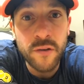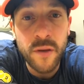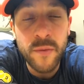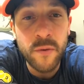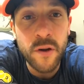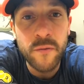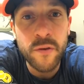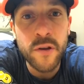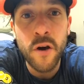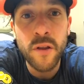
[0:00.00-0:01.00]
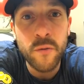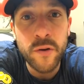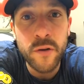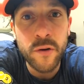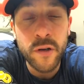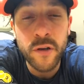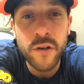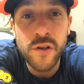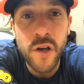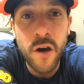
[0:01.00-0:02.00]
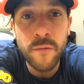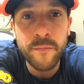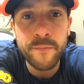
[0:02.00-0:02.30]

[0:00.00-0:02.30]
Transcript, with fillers: Some people don't even know that we're doing a good show.